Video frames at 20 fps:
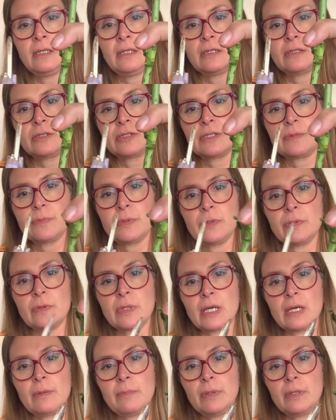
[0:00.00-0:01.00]
just pull that
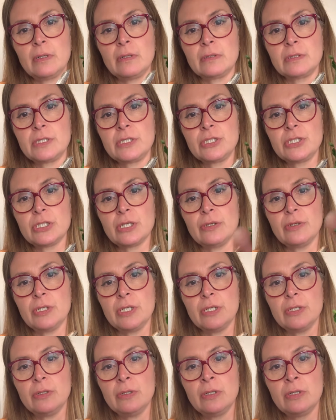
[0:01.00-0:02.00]
apart to show
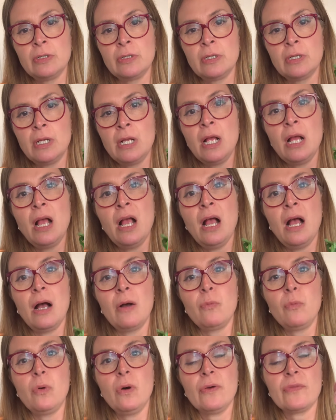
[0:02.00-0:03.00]
you.
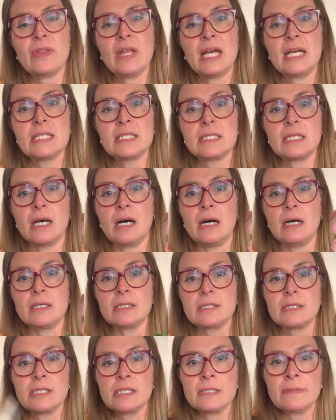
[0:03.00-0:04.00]
What that
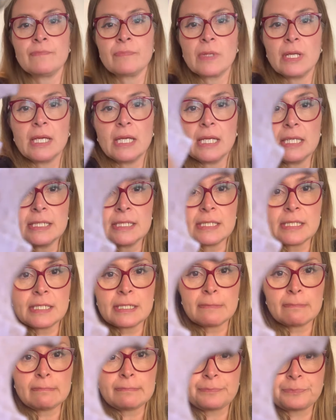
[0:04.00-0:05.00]
does is
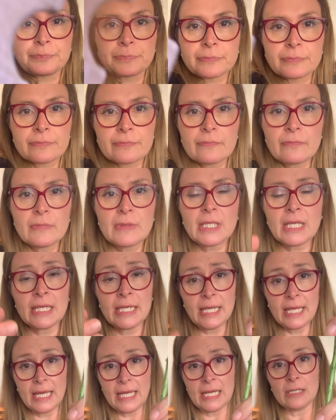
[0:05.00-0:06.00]

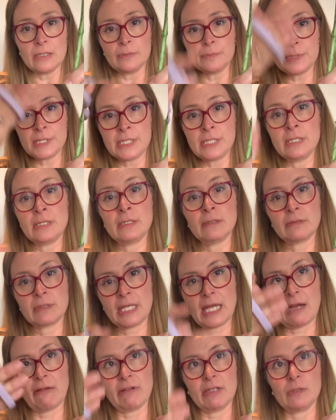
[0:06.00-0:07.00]
it helps
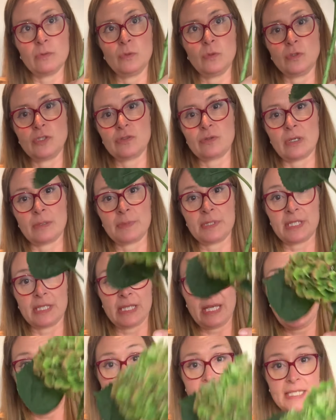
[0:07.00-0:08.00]
carry the water up to the
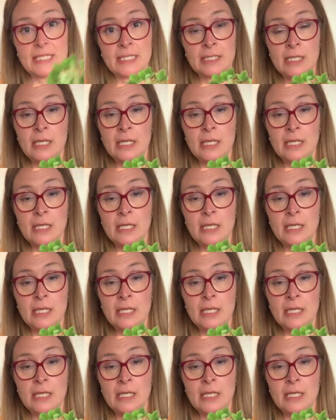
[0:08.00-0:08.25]
head